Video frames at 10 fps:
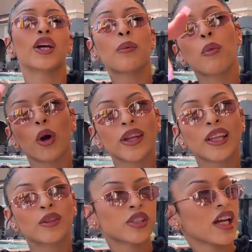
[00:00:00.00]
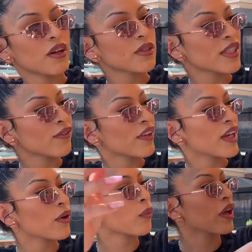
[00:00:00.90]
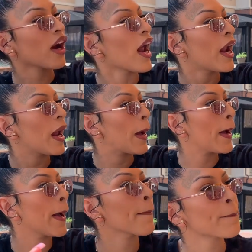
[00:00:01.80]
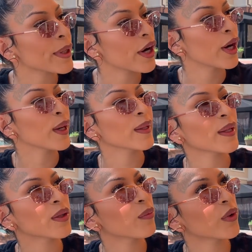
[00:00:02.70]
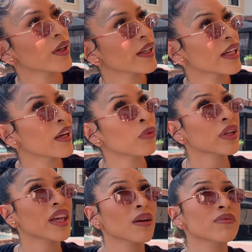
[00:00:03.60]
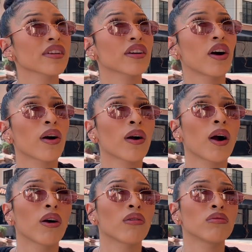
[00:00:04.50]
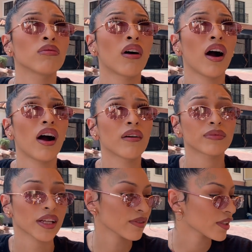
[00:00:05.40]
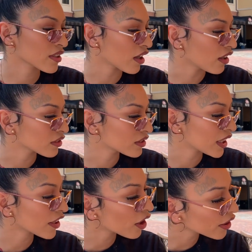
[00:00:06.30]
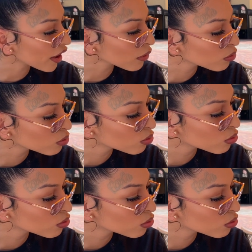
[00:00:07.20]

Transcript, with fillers: Good morning, Luciano TV. We are up early in the morning and we came to Coco. That's what it's called. Say Coco?